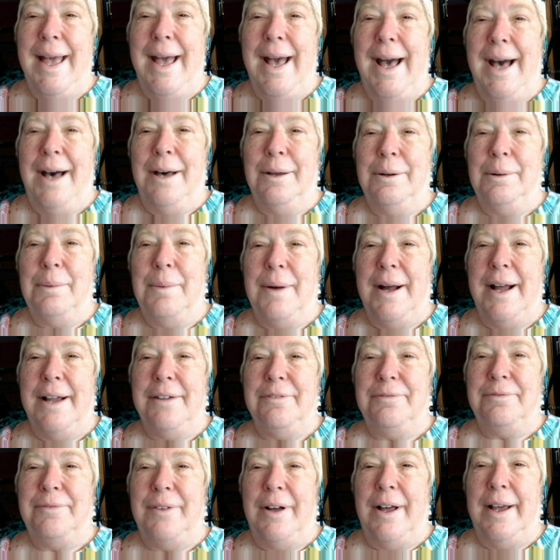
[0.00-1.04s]
How do I
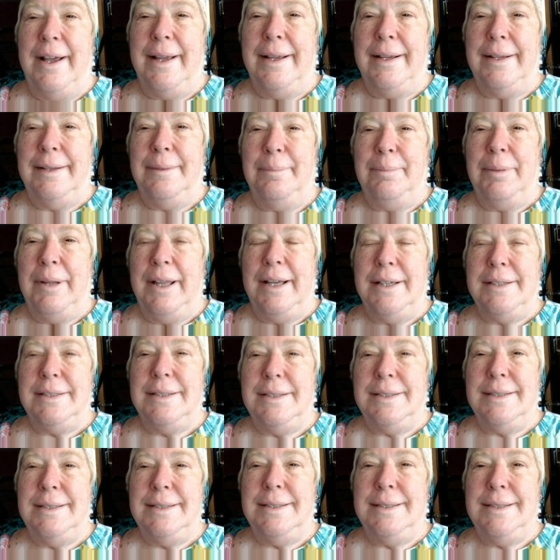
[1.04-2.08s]
find
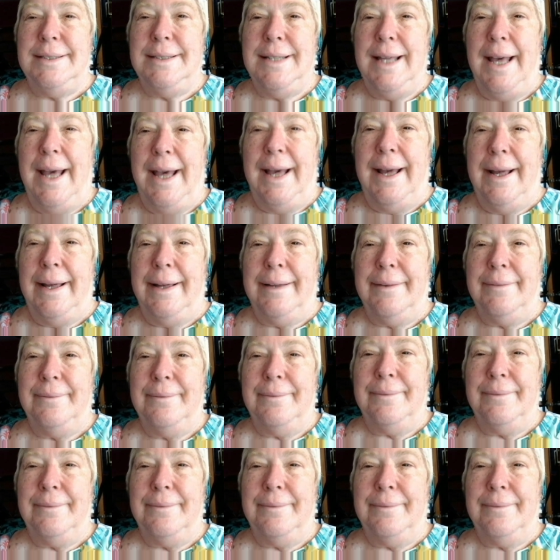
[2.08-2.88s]
places to stay?